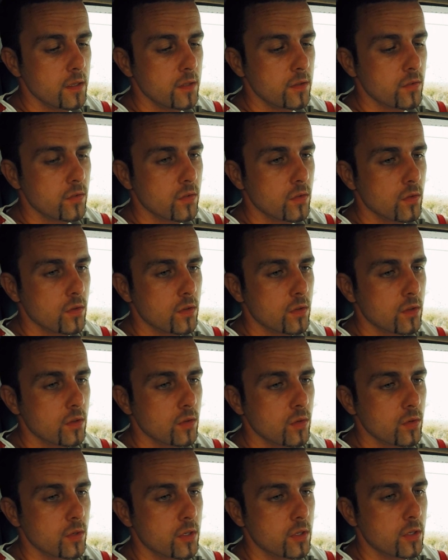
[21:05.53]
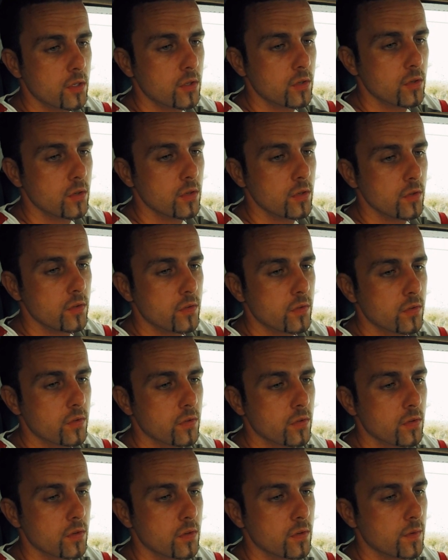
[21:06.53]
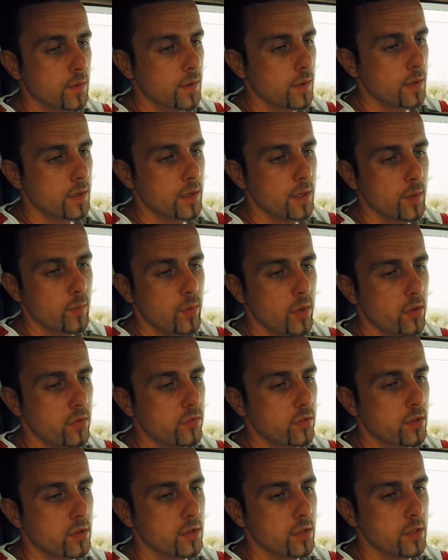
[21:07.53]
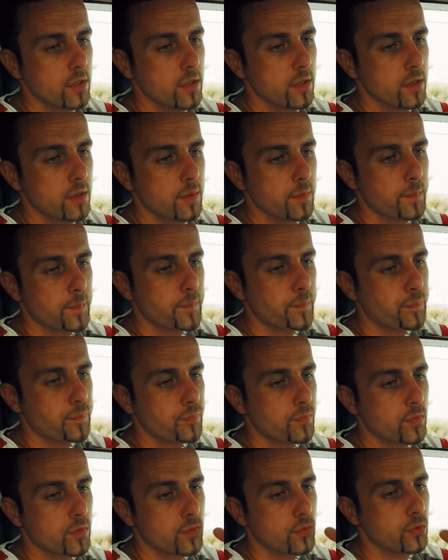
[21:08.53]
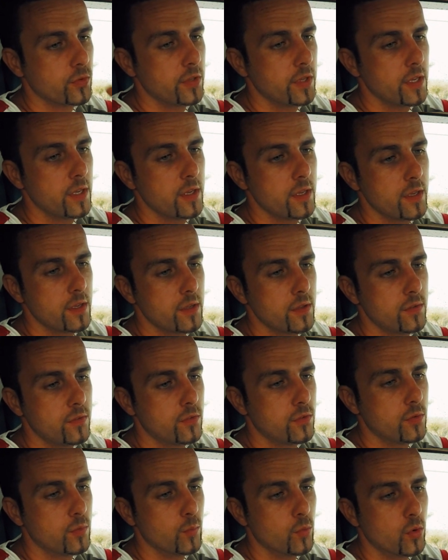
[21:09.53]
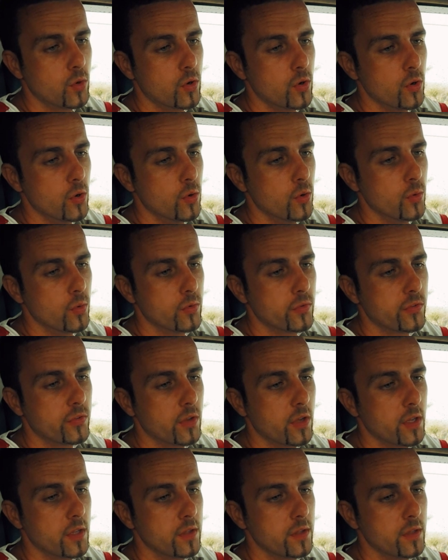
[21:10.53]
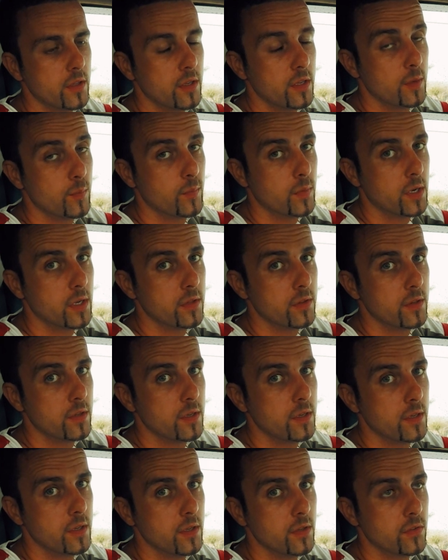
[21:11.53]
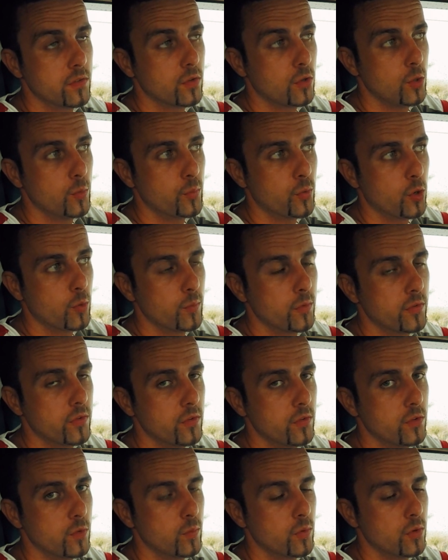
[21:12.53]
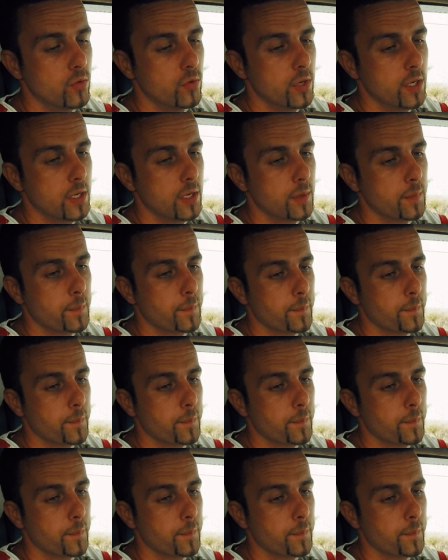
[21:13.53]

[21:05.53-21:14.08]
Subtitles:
it's not looking good. Basically today, tomorrow, Sunday, Monday, it's all promising to be rain.